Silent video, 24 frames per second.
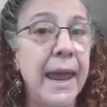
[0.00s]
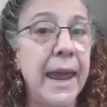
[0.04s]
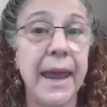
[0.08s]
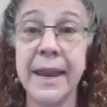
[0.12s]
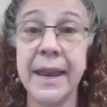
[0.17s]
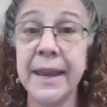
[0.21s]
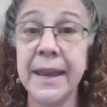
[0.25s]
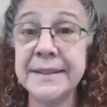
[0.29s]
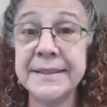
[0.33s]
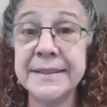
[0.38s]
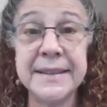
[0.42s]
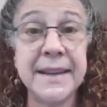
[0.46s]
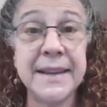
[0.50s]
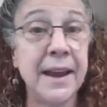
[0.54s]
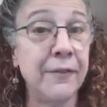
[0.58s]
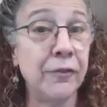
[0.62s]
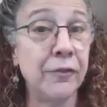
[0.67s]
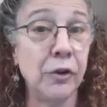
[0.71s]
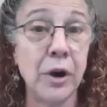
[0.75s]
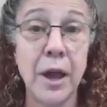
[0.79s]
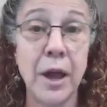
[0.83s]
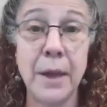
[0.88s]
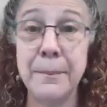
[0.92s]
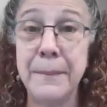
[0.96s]
And it's
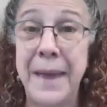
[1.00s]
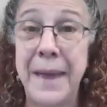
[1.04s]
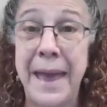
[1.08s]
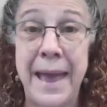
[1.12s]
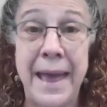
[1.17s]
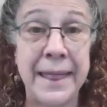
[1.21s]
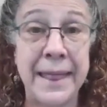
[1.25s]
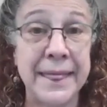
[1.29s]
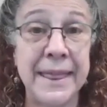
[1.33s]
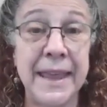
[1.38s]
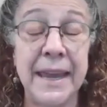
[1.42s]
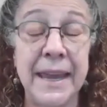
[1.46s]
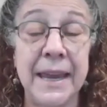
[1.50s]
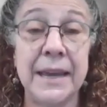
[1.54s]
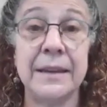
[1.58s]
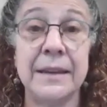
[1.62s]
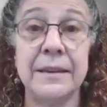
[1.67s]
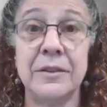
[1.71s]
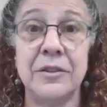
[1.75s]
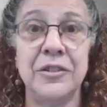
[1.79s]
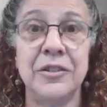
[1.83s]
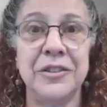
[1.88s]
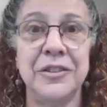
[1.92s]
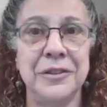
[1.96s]
never a bad
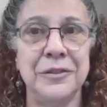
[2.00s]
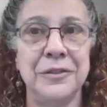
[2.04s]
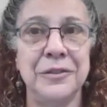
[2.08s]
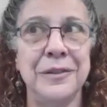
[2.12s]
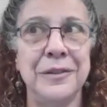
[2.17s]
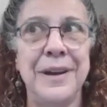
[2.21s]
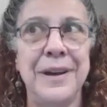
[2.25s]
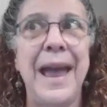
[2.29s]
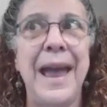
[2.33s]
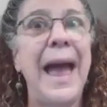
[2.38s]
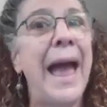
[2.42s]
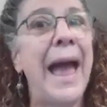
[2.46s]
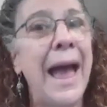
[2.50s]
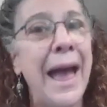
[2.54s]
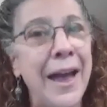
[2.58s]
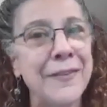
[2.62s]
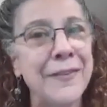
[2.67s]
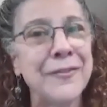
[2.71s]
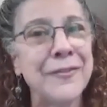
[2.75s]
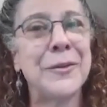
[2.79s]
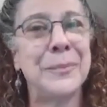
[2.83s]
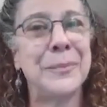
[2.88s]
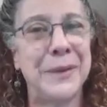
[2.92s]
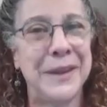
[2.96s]
thing to
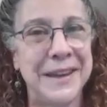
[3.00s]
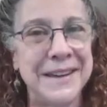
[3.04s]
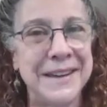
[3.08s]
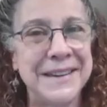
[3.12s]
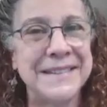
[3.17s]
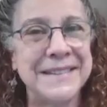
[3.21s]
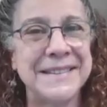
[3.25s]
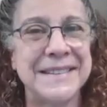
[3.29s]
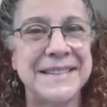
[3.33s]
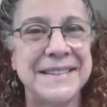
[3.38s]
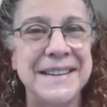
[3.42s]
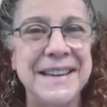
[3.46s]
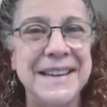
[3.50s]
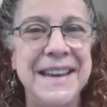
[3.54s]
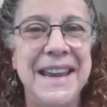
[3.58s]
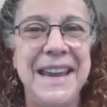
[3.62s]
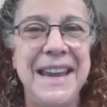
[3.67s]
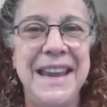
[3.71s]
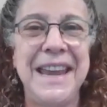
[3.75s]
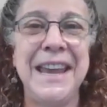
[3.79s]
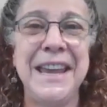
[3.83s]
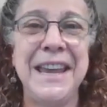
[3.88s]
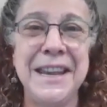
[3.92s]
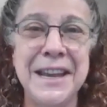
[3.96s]
have a piece
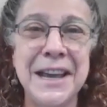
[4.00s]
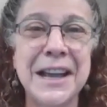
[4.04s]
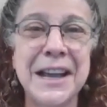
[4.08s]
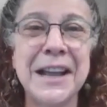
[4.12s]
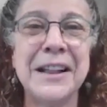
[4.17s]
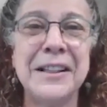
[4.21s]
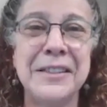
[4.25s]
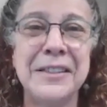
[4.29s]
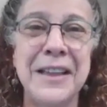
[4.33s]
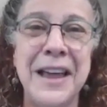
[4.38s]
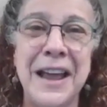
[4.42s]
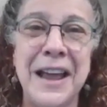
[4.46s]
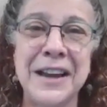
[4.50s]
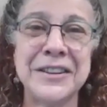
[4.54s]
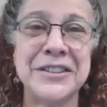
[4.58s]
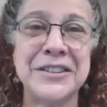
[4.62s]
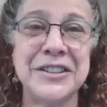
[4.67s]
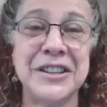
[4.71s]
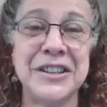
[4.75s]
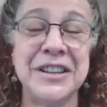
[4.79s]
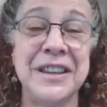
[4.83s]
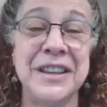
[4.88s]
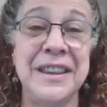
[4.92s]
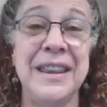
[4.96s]
in a
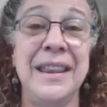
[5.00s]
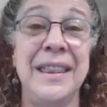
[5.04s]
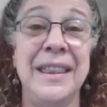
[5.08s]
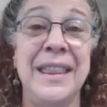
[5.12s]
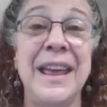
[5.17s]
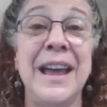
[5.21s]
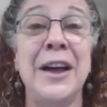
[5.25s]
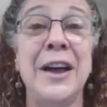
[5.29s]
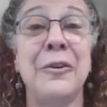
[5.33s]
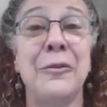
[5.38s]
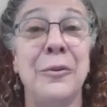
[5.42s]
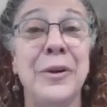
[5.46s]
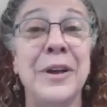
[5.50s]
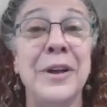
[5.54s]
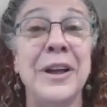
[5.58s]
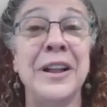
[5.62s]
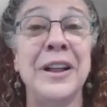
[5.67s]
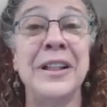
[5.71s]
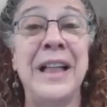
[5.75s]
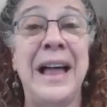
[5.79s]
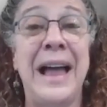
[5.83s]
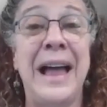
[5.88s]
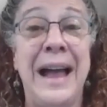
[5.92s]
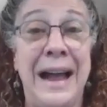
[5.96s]
collection that
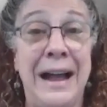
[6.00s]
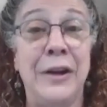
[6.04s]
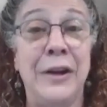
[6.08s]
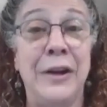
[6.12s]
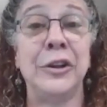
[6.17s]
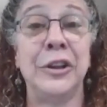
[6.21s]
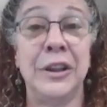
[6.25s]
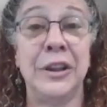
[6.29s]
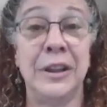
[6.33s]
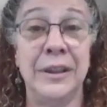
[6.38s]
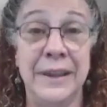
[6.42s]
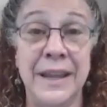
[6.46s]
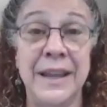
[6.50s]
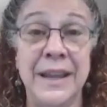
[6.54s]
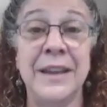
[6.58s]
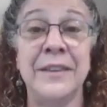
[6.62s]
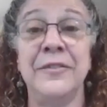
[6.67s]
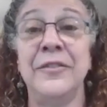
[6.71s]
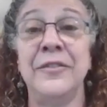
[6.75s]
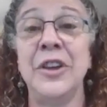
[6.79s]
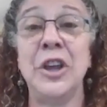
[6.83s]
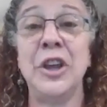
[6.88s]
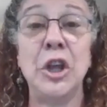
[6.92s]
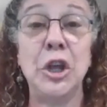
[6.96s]
will
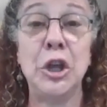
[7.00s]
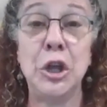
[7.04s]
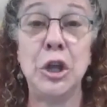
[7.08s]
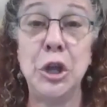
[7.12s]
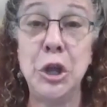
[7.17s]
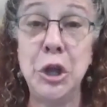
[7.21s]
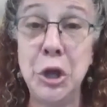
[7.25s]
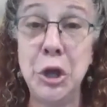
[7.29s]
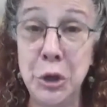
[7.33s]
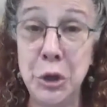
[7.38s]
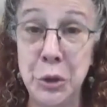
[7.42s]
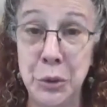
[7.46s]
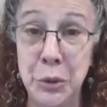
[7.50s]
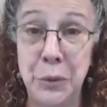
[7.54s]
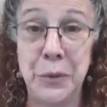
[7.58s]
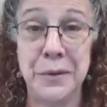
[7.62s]
outlive you.